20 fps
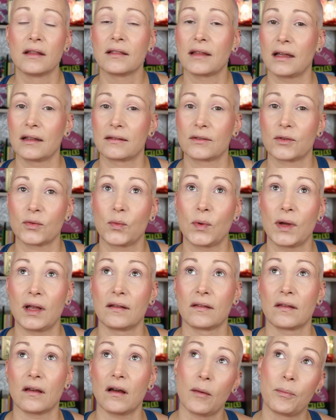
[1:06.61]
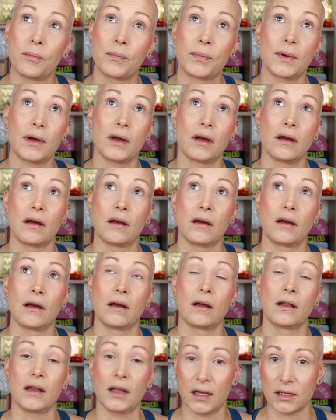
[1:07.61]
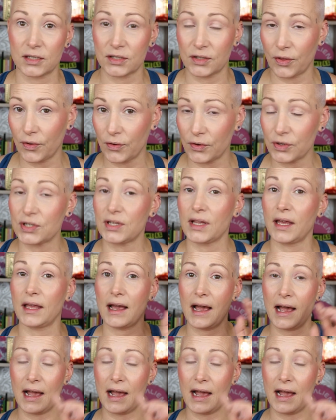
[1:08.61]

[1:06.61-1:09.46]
that went up uh, last Thursday.